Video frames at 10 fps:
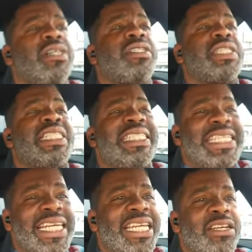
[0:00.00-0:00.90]
to
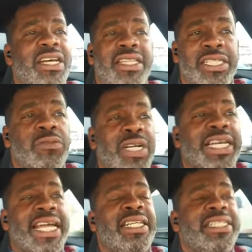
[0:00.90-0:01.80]
see. This is what
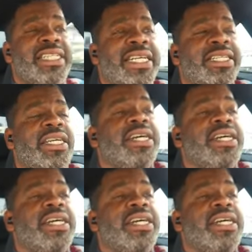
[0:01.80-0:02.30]
Caitlin did.